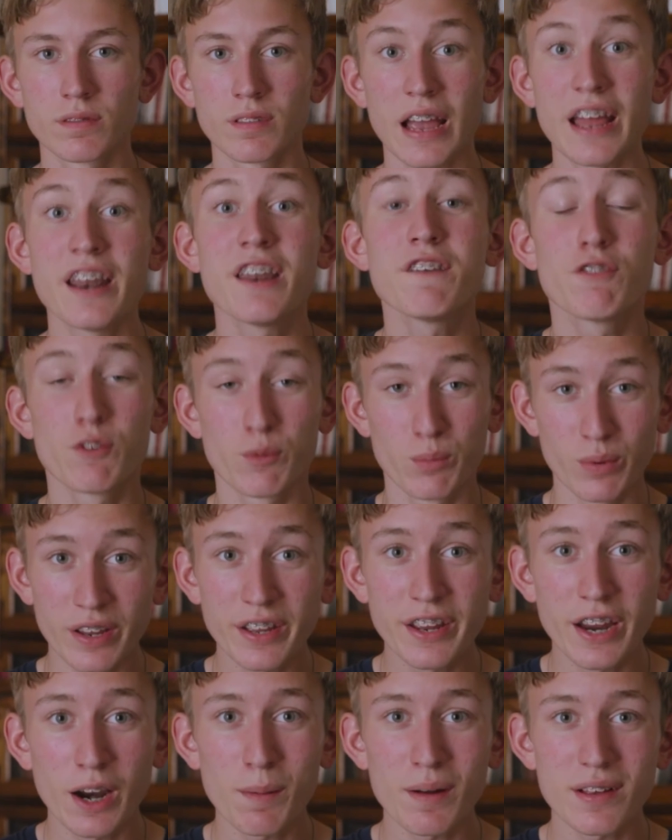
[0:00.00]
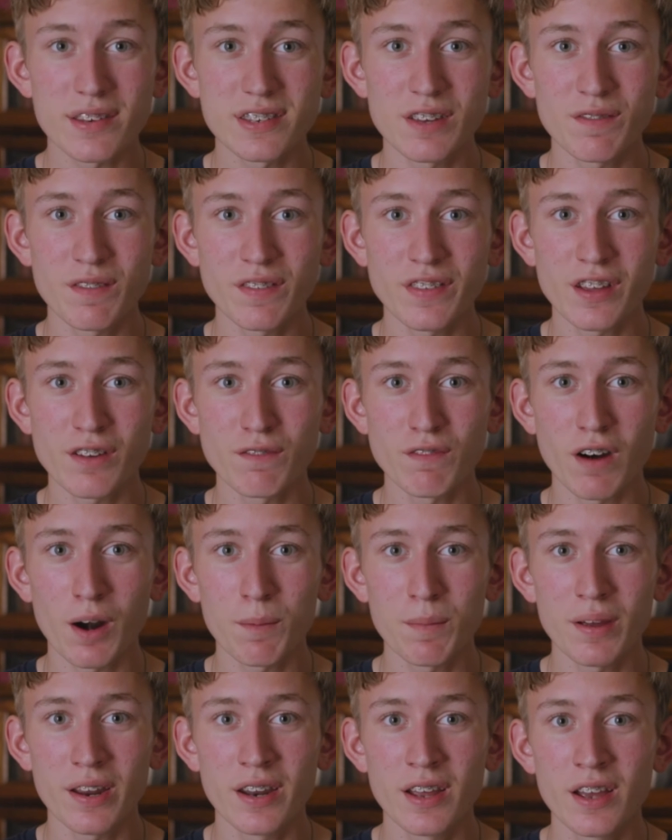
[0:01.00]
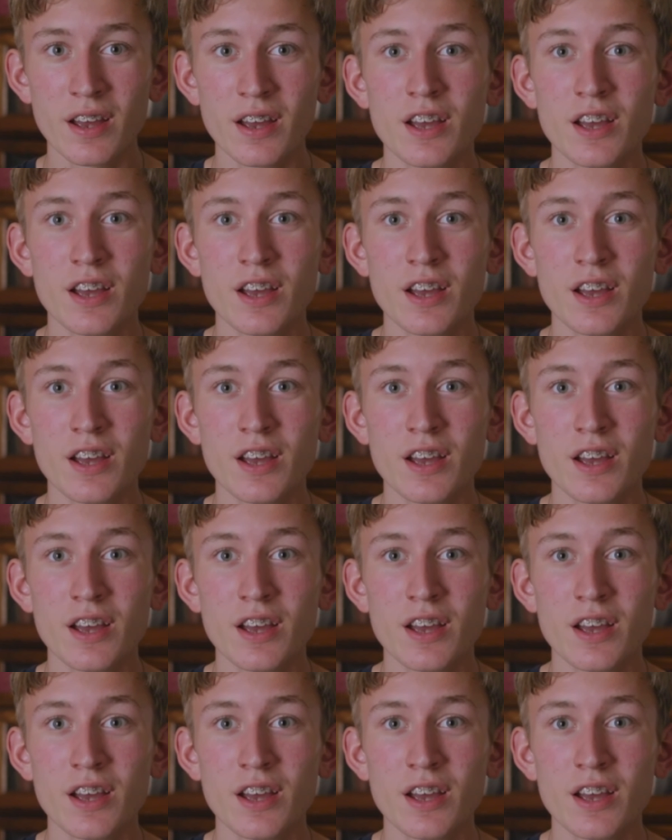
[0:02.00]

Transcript: And if you really care about saving the environment,